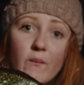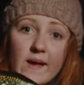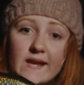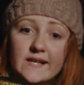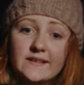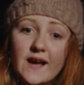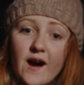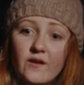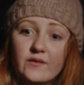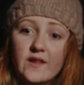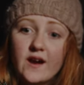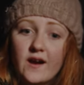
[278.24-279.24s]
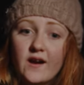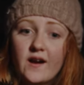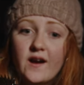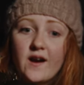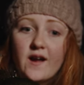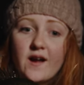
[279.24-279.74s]
many down there.
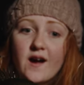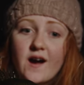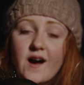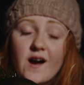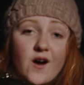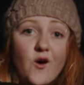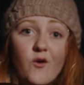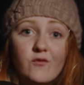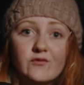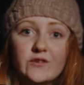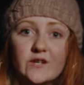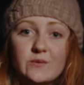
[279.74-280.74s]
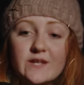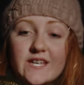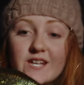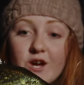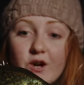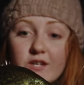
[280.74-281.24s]
Hopefully we
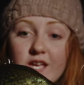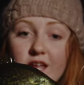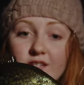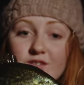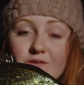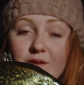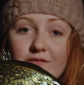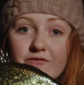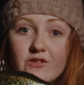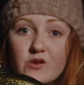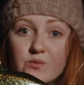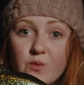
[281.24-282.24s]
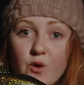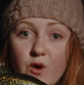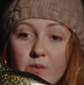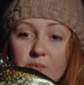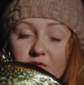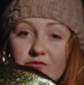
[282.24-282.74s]
can hook into a few
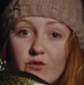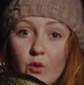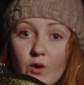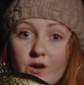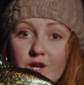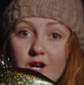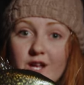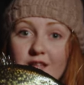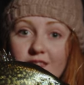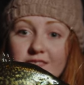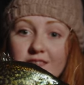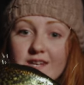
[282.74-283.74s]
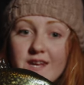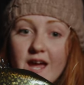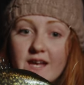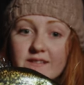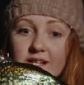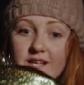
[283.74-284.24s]
more before the
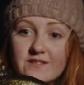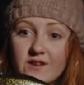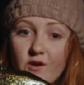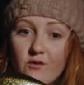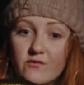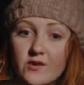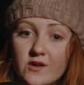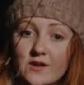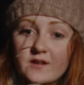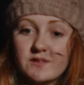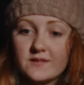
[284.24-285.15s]
night is over.